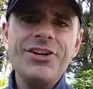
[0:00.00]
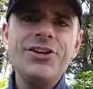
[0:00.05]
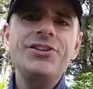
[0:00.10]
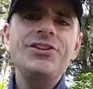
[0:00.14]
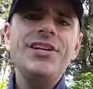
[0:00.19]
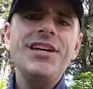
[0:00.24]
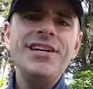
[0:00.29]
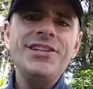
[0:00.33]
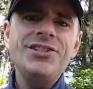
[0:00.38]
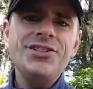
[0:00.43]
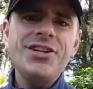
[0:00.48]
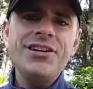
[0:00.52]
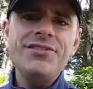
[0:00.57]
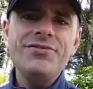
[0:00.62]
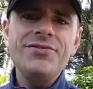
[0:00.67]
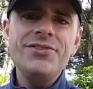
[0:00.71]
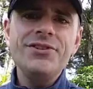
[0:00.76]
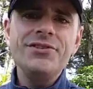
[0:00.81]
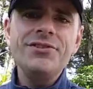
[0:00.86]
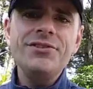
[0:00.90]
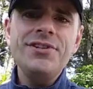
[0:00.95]
Good day, Shane
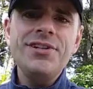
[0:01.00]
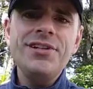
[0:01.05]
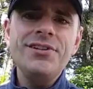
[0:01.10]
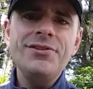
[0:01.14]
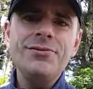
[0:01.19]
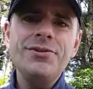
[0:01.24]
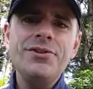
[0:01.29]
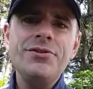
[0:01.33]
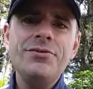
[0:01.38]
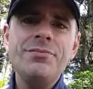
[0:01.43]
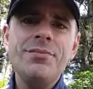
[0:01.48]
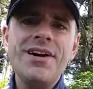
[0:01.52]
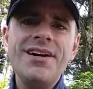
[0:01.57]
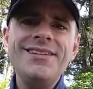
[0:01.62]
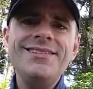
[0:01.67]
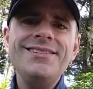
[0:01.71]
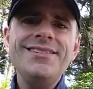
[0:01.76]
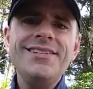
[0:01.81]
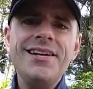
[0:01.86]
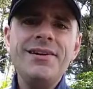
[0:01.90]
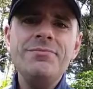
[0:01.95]
Fielder here with your
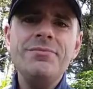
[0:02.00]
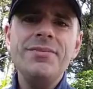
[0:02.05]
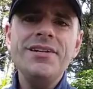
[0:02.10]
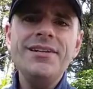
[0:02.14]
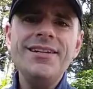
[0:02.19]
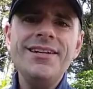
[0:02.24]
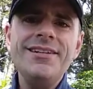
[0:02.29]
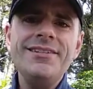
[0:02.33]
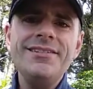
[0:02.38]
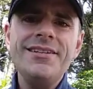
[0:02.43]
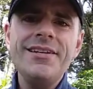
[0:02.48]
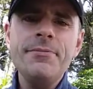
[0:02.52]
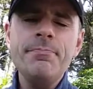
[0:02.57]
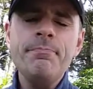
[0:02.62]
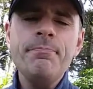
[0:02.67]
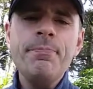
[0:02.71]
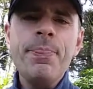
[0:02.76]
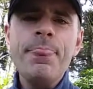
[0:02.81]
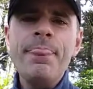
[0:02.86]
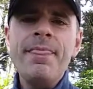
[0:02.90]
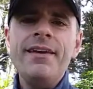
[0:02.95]
Mindset Monday tip.
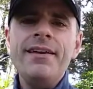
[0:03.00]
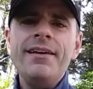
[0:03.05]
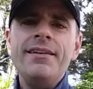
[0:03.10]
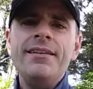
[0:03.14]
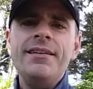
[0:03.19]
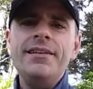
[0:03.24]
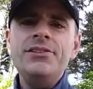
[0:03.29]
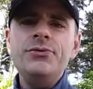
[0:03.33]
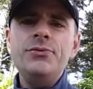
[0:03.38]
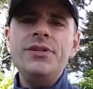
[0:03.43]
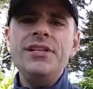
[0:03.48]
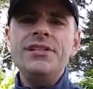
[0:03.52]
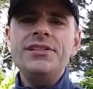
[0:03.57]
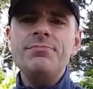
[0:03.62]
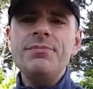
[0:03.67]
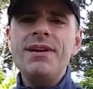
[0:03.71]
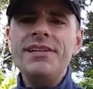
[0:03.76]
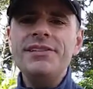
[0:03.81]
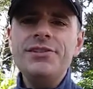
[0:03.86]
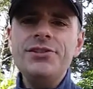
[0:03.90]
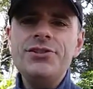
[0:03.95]
This
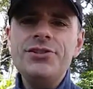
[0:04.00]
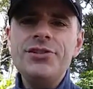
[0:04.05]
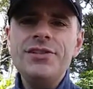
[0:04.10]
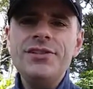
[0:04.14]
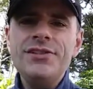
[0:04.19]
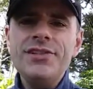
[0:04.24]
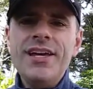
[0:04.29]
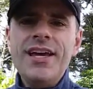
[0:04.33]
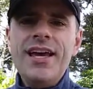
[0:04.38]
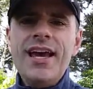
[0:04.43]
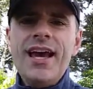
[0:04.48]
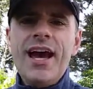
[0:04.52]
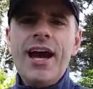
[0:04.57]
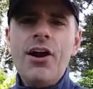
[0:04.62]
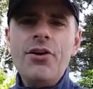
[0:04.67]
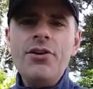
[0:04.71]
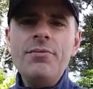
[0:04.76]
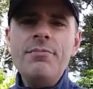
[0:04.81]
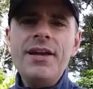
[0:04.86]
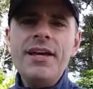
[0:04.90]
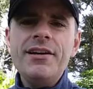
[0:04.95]
week's message is
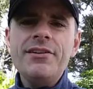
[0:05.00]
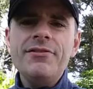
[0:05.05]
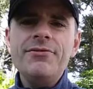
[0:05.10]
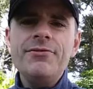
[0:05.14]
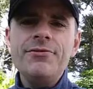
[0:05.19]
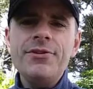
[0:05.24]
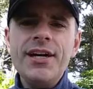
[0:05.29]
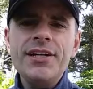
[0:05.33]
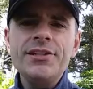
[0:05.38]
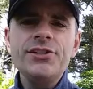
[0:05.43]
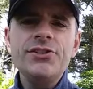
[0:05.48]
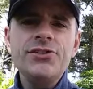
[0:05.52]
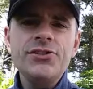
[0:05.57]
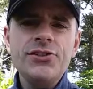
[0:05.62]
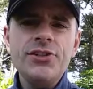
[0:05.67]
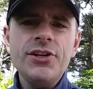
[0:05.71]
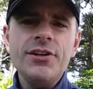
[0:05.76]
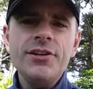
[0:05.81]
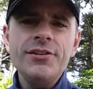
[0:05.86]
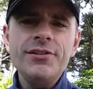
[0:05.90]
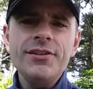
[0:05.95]
how to make a fresh
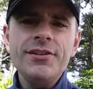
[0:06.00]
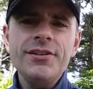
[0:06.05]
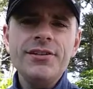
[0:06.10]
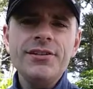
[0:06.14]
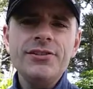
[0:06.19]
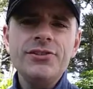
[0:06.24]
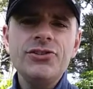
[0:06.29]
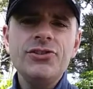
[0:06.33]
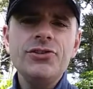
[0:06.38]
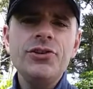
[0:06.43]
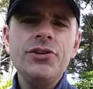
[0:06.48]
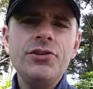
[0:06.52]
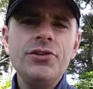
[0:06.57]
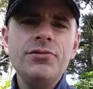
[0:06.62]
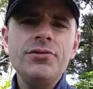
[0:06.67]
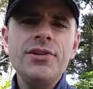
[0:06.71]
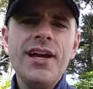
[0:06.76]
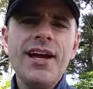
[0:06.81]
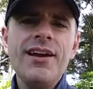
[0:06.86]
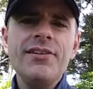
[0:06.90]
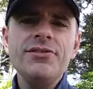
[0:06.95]
start so you
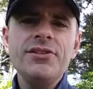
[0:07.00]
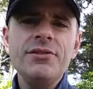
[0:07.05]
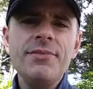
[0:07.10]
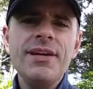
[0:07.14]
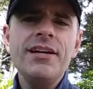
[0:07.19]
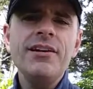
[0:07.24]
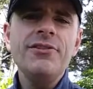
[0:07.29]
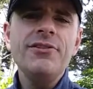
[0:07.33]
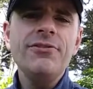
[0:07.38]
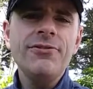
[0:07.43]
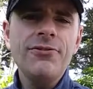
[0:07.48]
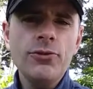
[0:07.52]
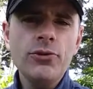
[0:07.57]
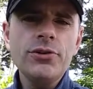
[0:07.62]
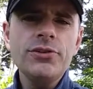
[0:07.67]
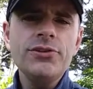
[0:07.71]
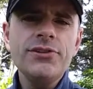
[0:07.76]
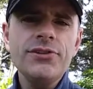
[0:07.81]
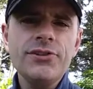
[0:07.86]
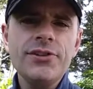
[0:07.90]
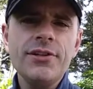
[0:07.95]
don't have to make a
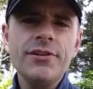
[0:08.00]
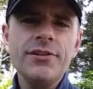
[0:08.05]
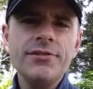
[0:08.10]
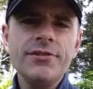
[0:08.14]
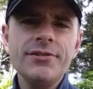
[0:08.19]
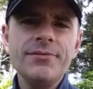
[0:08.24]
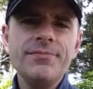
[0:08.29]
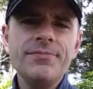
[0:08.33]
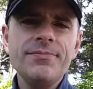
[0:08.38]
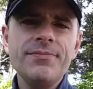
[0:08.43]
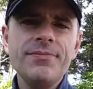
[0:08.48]
forced start.